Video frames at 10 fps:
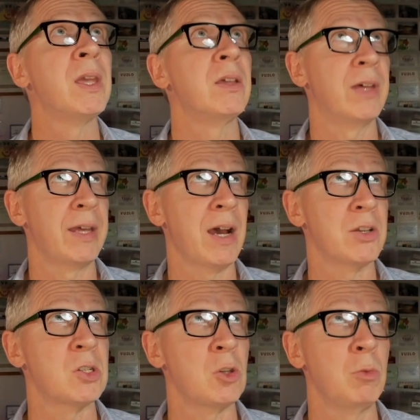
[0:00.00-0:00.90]
They are
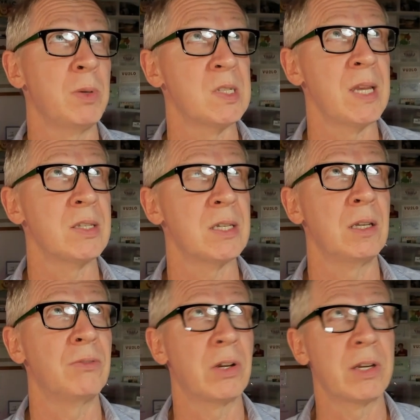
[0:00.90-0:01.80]
super
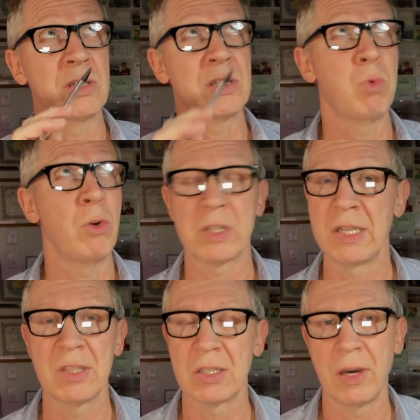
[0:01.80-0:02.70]
sensitive, like it just works
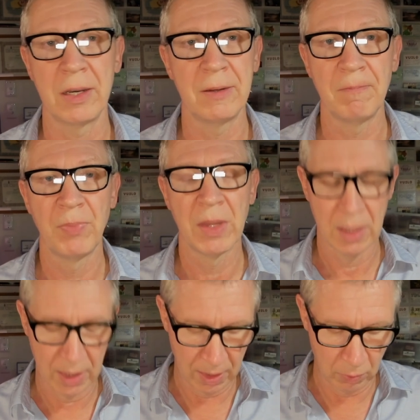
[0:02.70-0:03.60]
inside
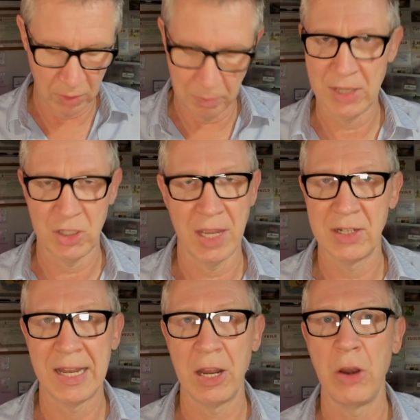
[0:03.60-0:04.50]
uh, with the patch
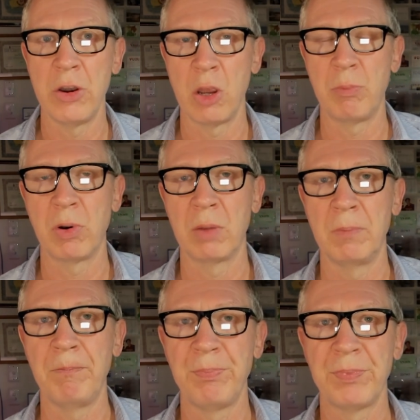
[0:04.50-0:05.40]
antenna, no problem.
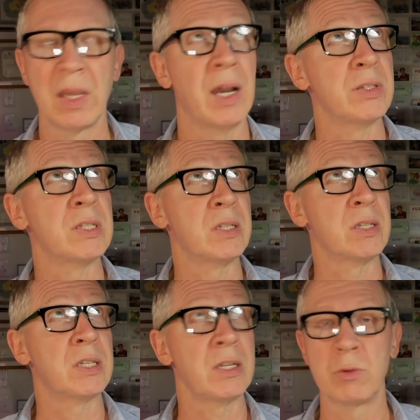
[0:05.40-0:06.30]
Uh, this is a
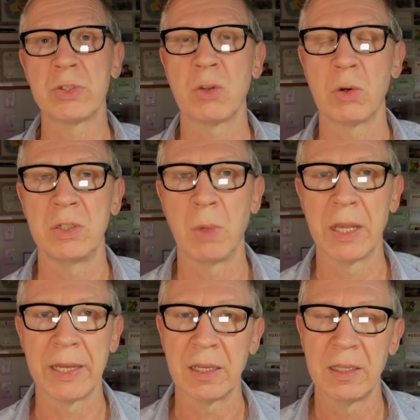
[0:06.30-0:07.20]
single story
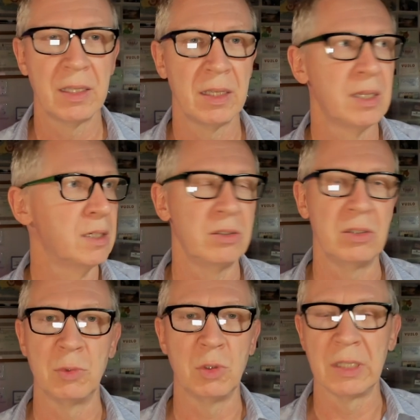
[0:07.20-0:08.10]
dwelling,
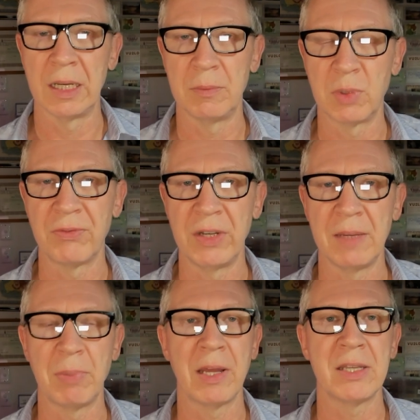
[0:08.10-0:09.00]
normal uh, brick veneer
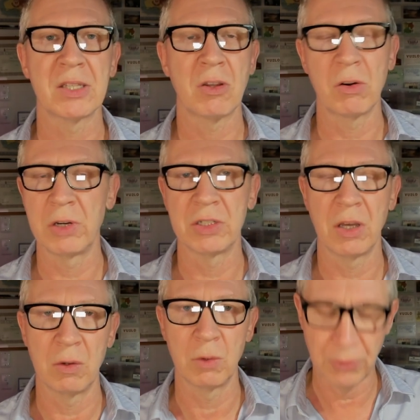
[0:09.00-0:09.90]
place, concrete
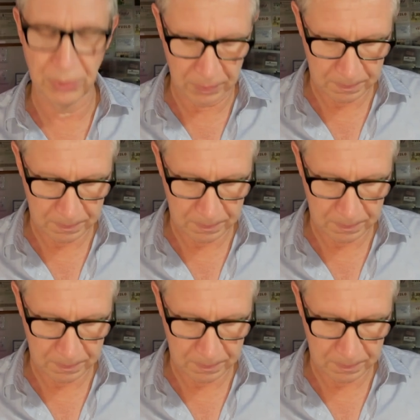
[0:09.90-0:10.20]
tile roof,